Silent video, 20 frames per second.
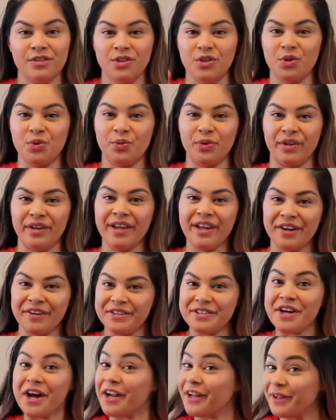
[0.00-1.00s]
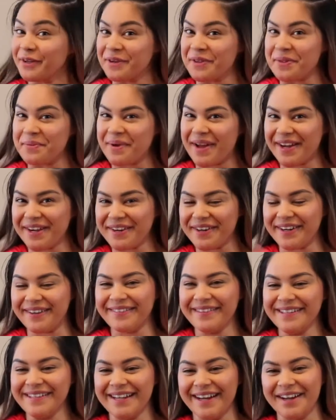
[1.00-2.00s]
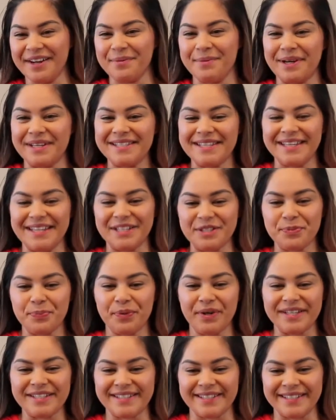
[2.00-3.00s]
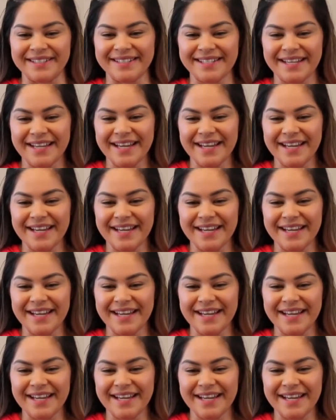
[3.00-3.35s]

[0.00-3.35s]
You will hear a toddler in the background as he is present.